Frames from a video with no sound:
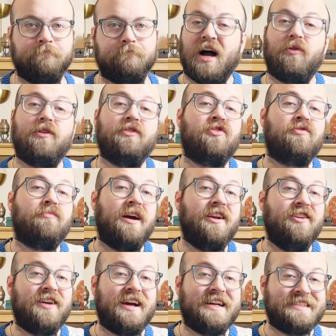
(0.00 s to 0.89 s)
I wanted to
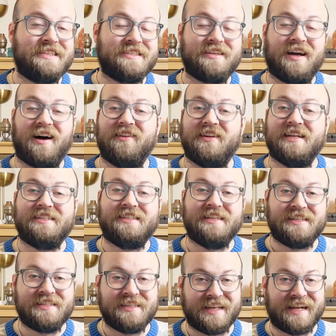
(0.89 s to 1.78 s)
remind you guys this holiday
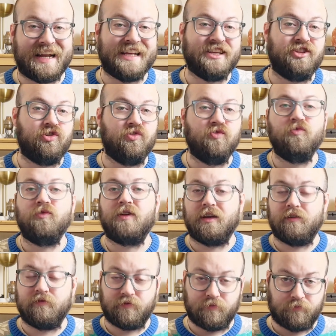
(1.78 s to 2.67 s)
season that I do
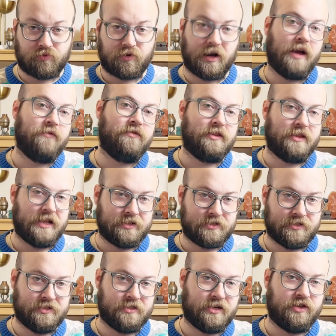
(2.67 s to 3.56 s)
give private
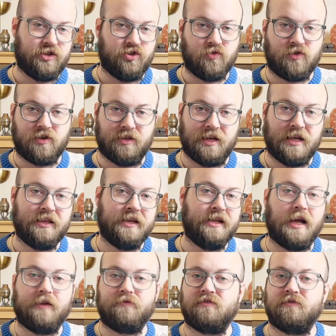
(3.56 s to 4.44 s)
lessons on the ukulele,
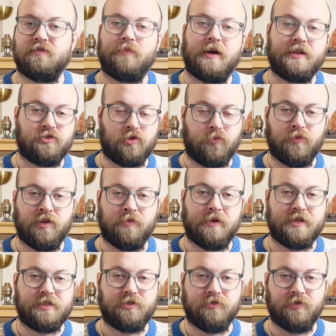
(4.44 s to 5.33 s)
and I have some spots open in
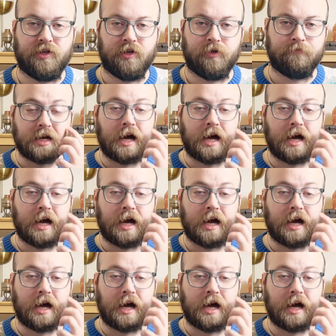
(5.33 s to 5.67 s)
my studio.